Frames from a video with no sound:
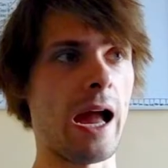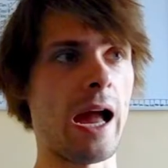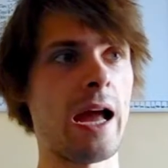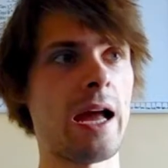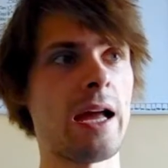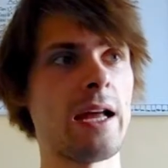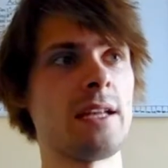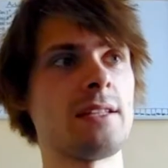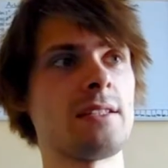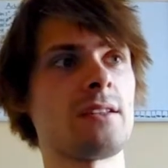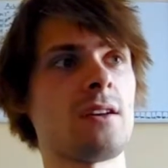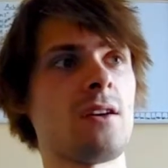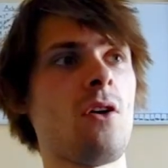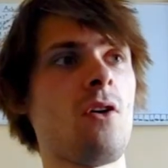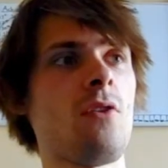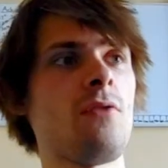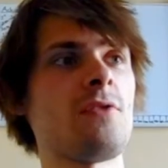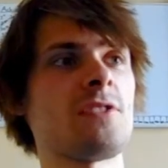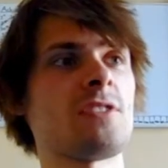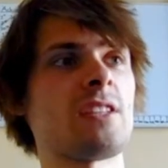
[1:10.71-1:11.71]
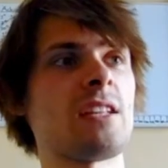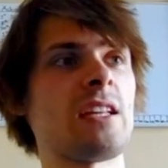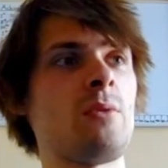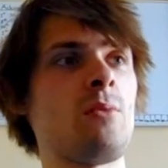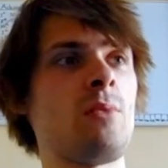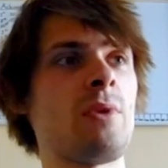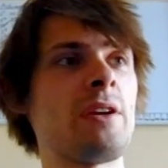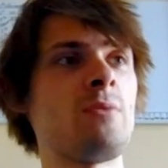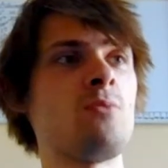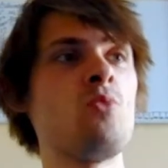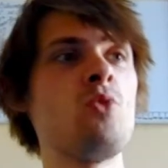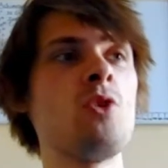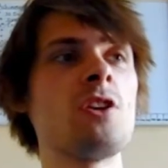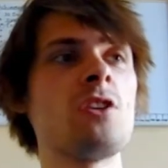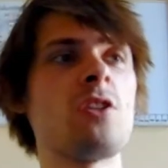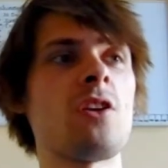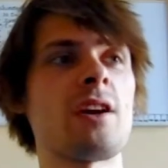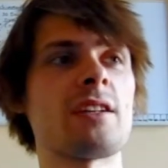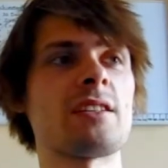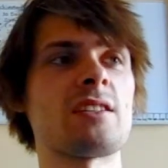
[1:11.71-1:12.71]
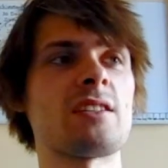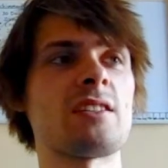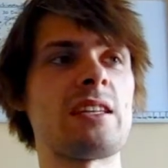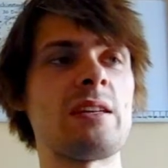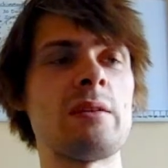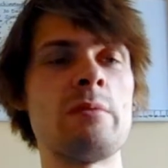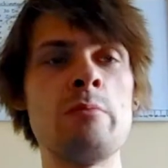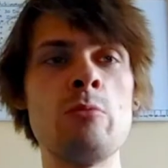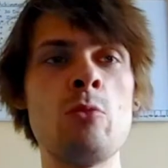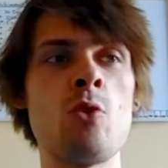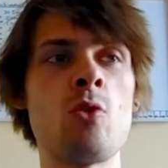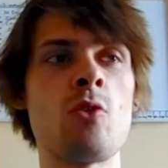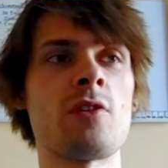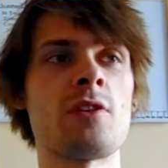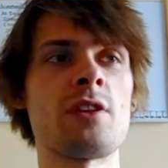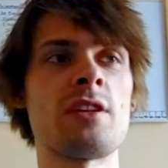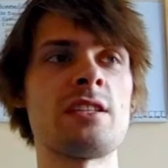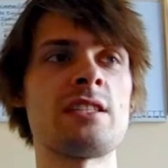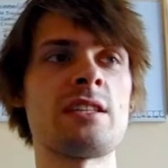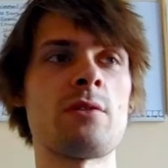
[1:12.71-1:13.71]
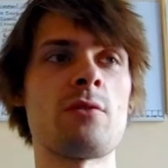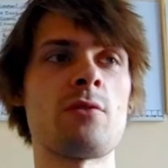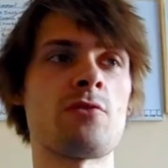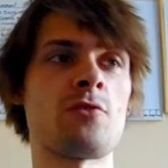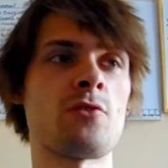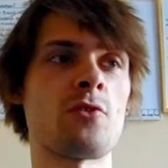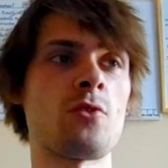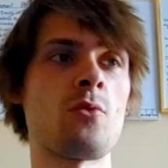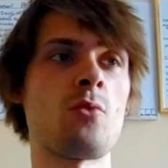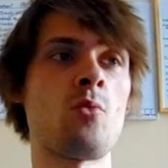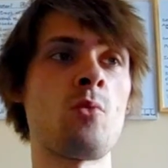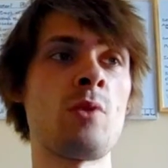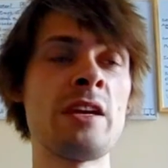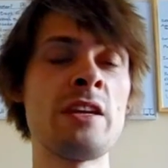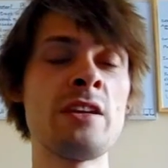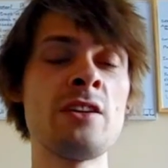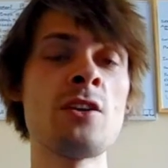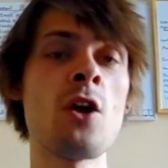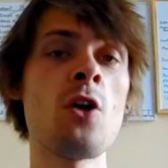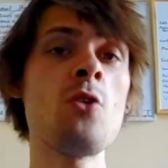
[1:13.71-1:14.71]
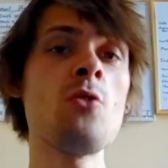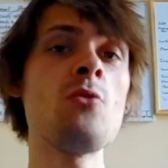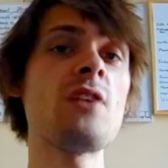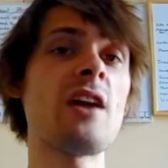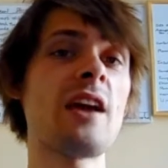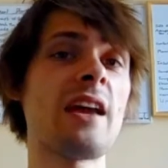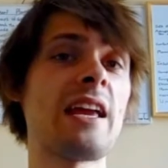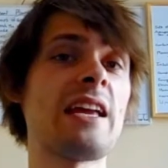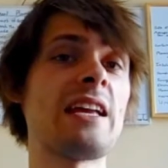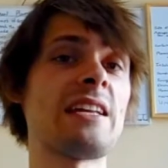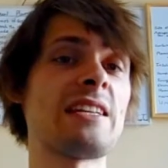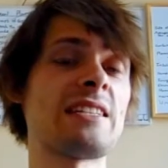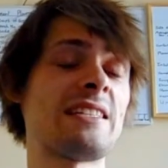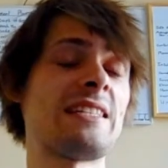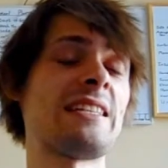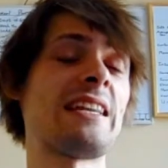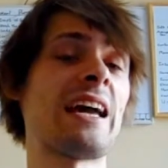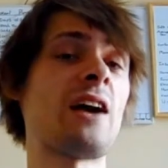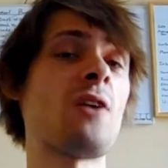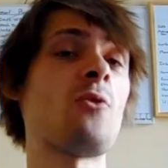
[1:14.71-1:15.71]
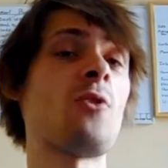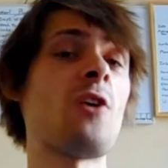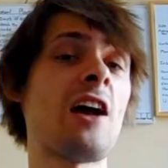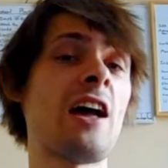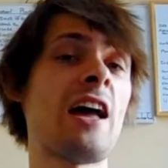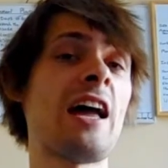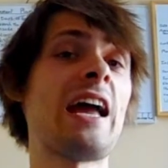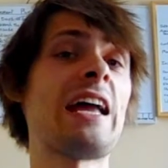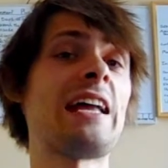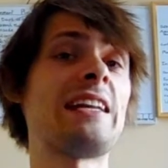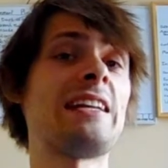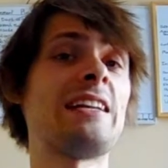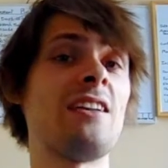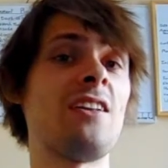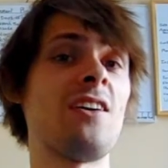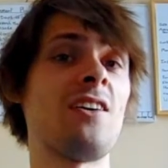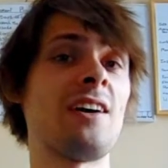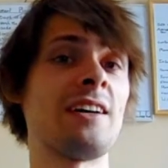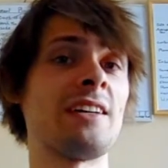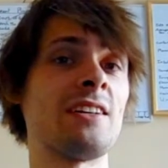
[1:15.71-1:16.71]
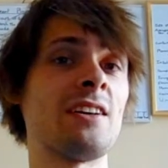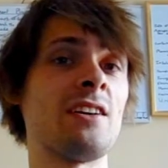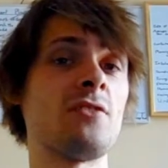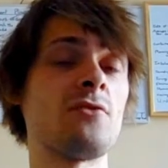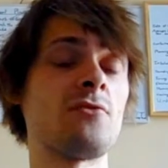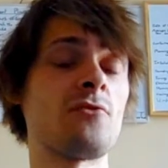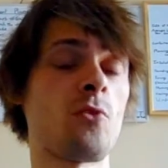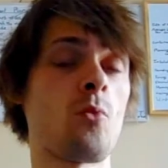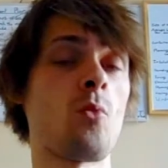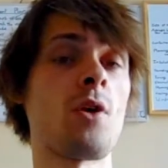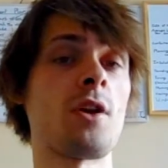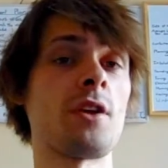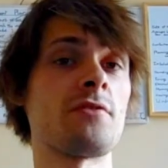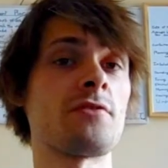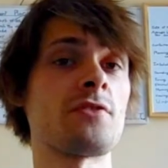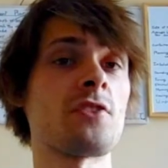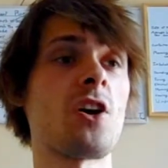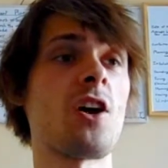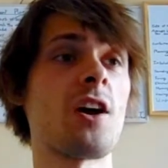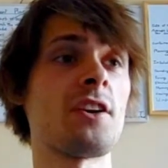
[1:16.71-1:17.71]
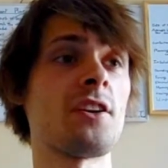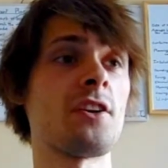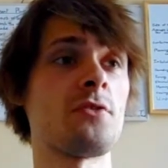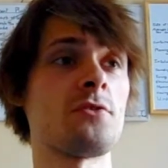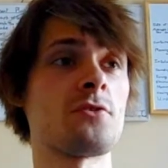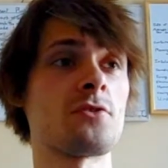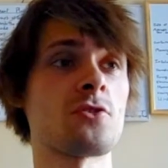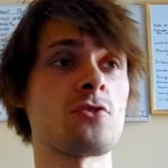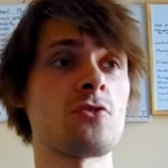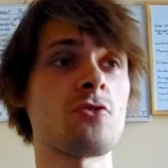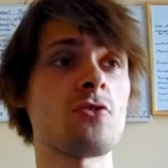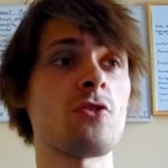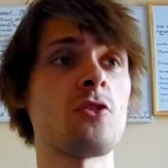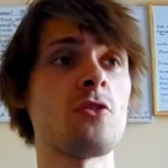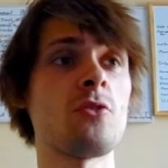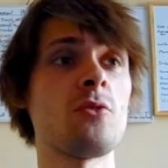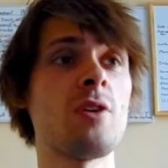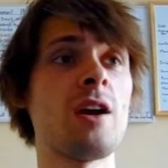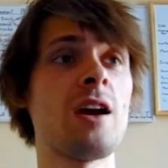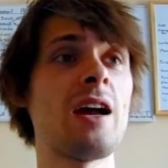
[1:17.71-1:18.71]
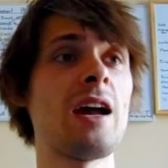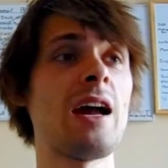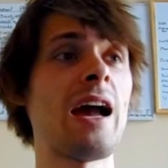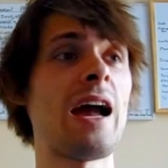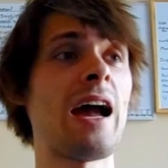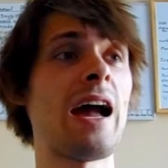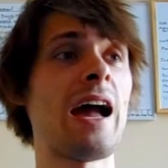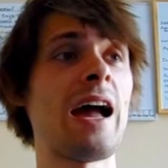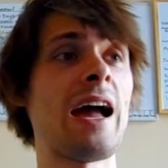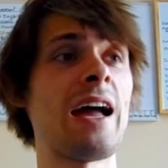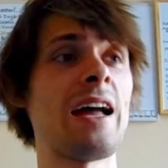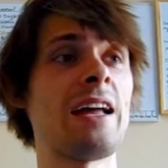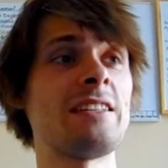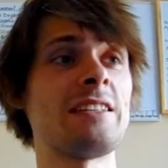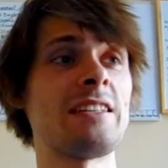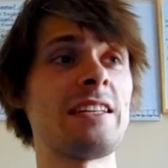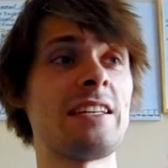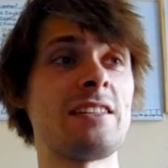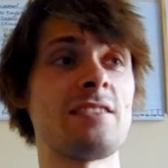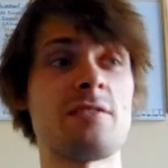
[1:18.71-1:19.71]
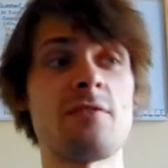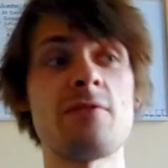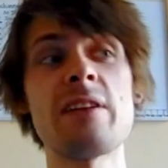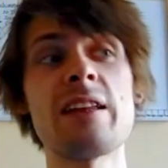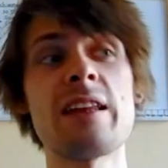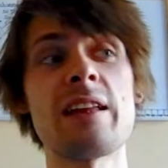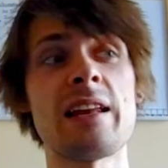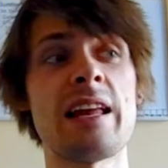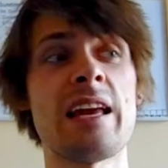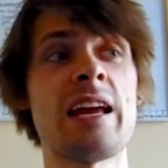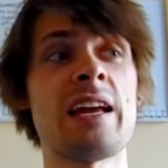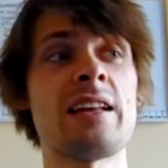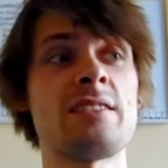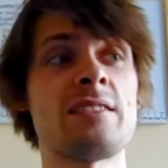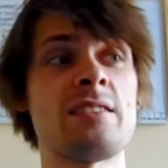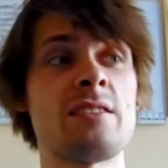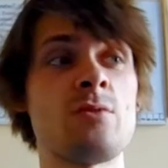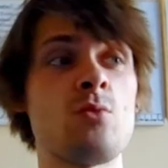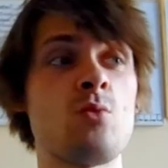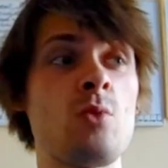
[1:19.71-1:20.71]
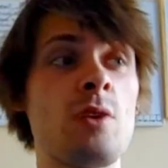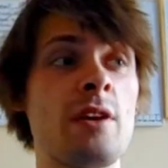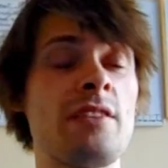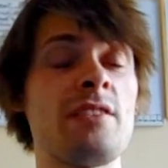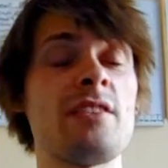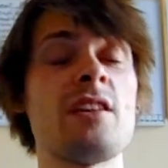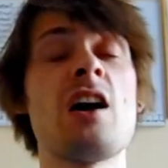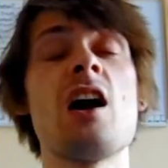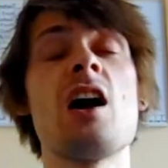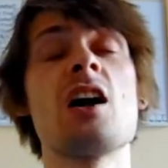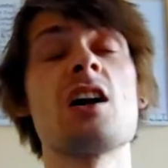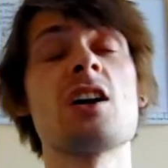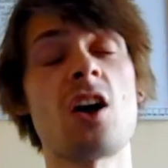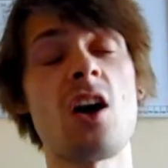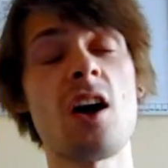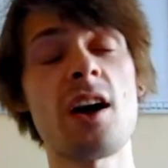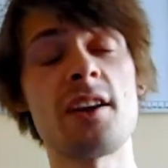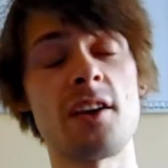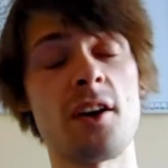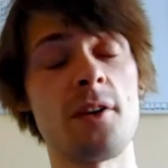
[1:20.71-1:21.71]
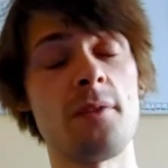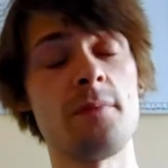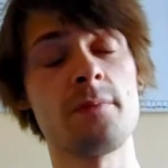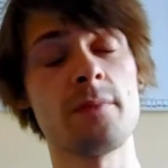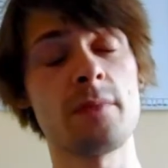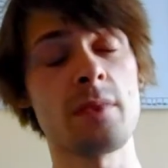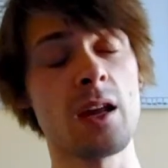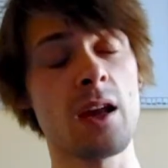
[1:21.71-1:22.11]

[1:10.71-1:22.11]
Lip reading: And obviously, we would like to see more of this devil fruit. We know that he is now a headliner for one of Kaido's crew, and he is affiliated with Kaido.